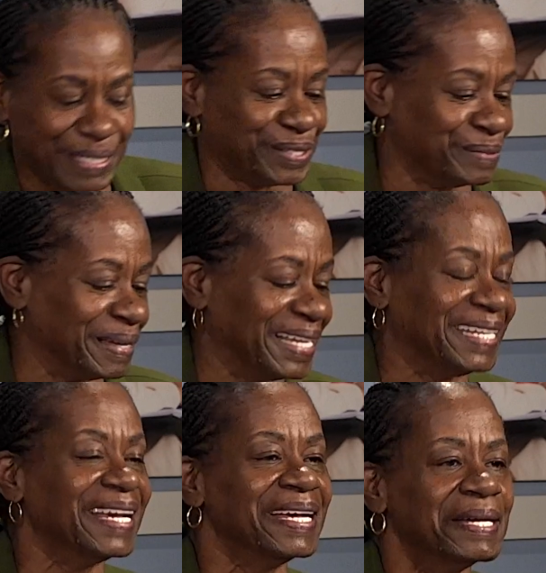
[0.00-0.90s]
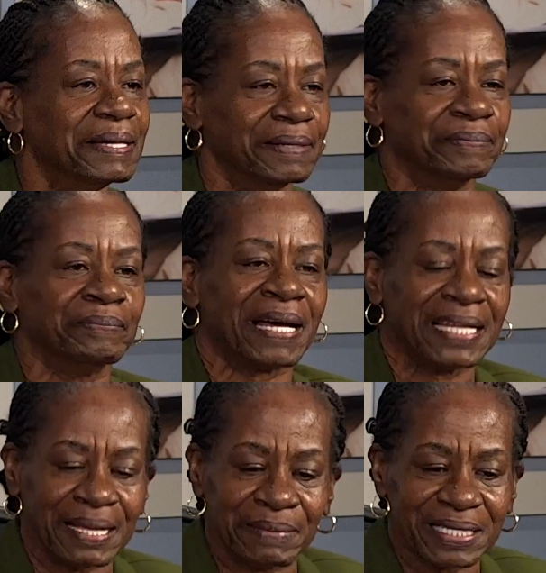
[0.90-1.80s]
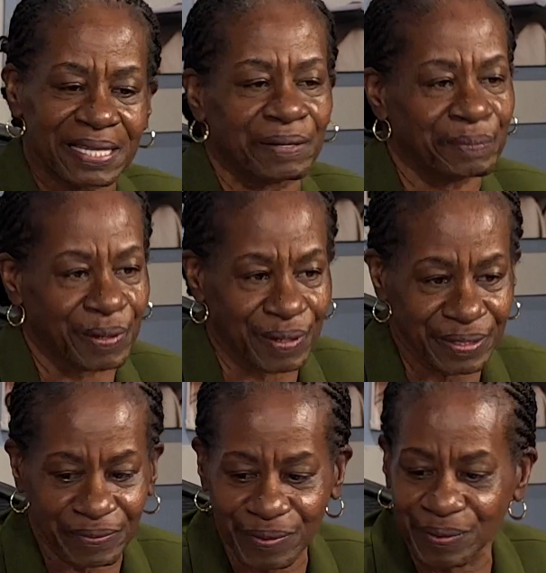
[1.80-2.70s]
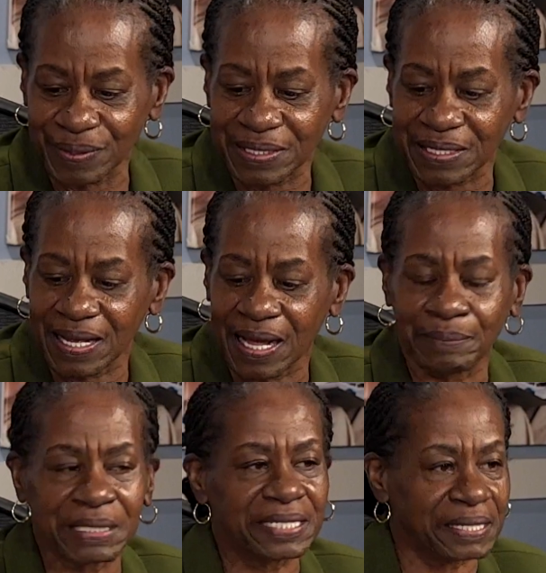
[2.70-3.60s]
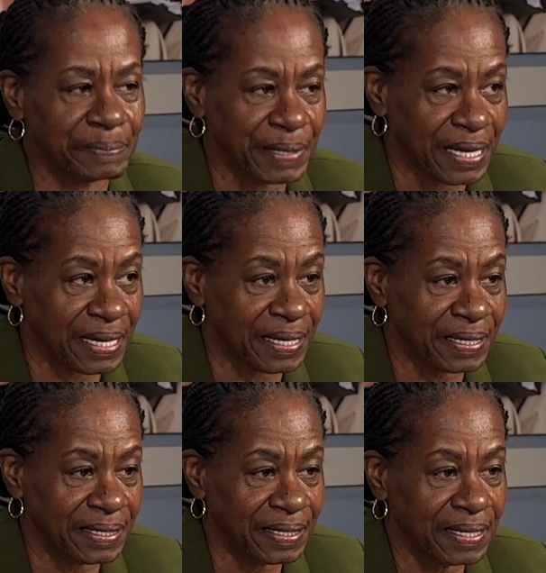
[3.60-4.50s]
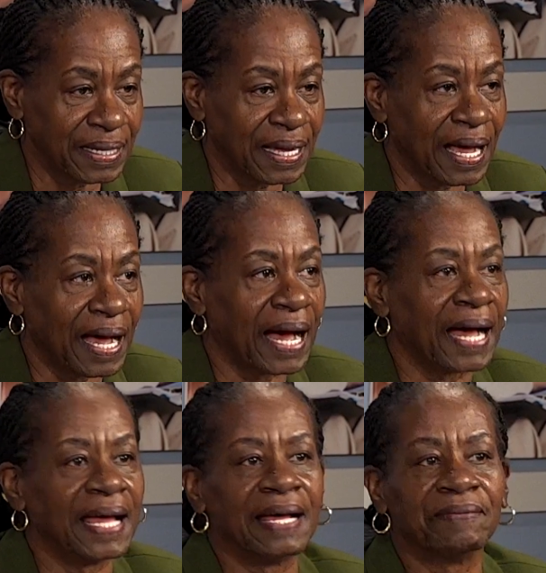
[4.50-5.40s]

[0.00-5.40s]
you made. My name is Gail Barnes, of course. I'm a CPA. I have